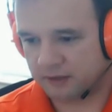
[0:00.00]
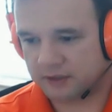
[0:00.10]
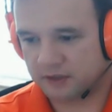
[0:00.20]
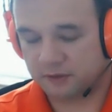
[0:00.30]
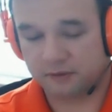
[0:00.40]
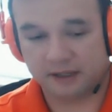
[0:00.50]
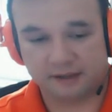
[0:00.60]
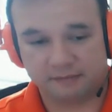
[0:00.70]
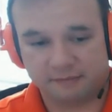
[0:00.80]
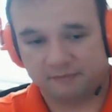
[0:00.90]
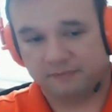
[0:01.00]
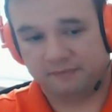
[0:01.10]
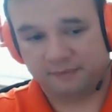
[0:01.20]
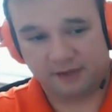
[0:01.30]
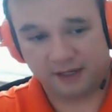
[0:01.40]
So, like,
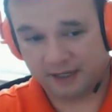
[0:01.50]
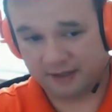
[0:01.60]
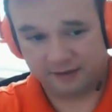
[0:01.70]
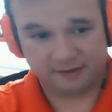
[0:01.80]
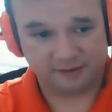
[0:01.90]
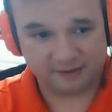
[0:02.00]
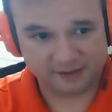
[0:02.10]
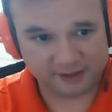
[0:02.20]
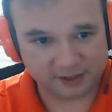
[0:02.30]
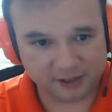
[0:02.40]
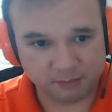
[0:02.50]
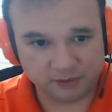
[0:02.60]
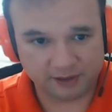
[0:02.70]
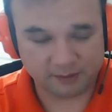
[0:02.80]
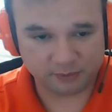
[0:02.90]
again, this is
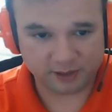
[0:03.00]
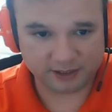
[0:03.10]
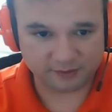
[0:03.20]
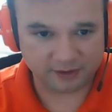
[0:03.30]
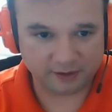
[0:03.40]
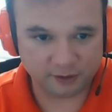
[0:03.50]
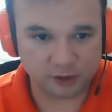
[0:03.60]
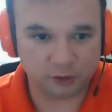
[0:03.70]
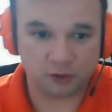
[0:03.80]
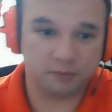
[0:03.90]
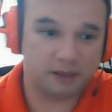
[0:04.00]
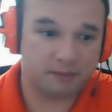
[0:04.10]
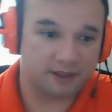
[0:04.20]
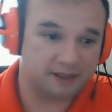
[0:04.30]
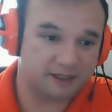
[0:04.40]
completely impressive. I know Joe told me
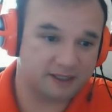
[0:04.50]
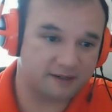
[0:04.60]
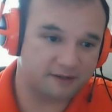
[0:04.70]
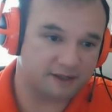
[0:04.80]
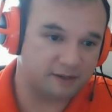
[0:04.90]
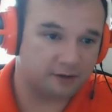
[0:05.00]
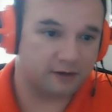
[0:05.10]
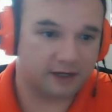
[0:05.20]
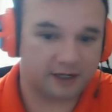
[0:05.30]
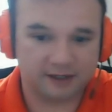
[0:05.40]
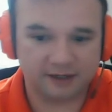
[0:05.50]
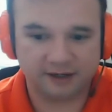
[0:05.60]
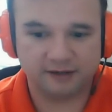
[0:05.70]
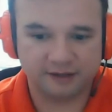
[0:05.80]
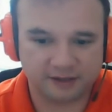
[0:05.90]
about this, and I was like, oh, okay,
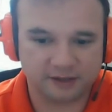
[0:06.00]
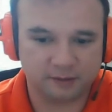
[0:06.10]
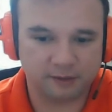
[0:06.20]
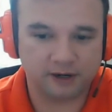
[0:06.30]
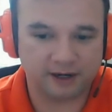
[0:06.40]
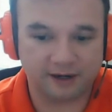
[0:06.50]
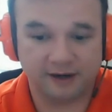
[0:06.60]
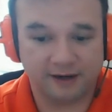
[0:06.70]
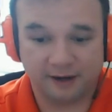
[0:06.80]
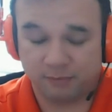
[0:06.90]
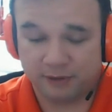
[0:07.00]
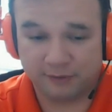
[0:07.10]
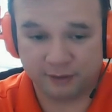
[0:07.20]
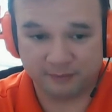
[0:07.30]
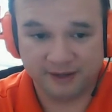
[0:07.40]
yeah, this is gonna be great, and I
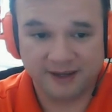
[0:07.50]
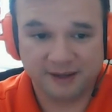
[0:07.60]
believed him.